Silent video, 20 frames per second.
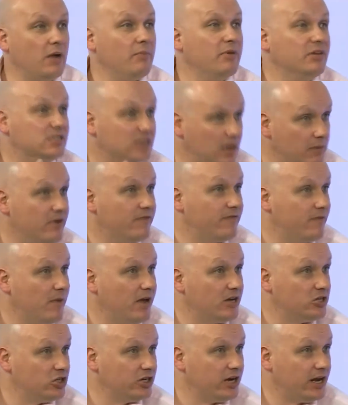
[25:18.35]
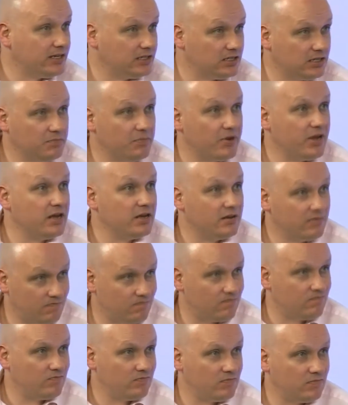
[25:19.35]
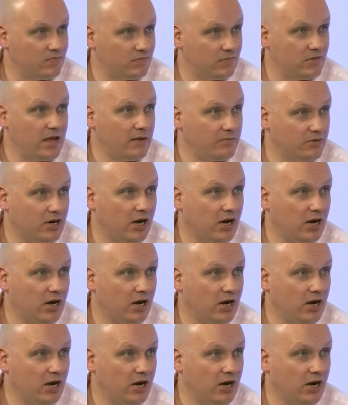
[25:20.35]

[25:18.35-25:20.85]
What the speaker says: I mean, some information has to be kept